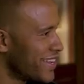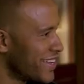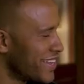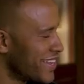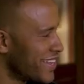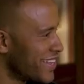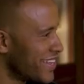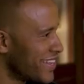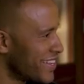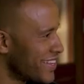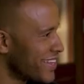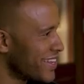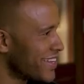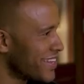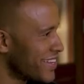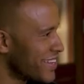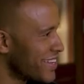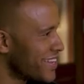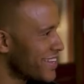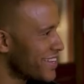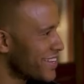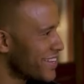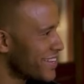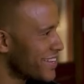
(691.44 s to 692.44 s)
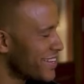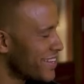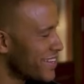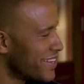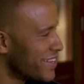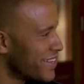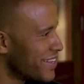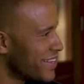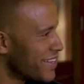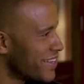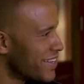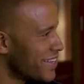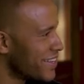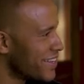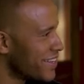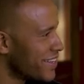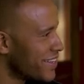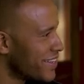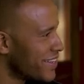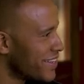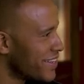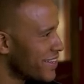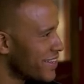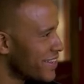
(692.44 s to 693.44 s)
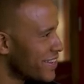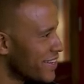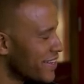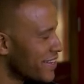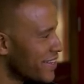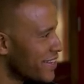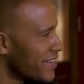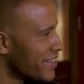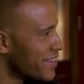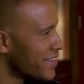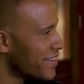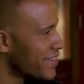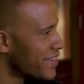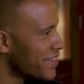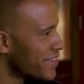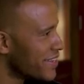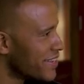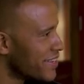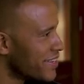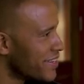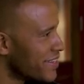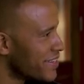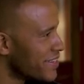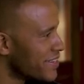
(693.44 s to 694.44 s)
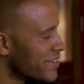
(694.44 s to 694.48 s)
No words are spoken by the person on screen.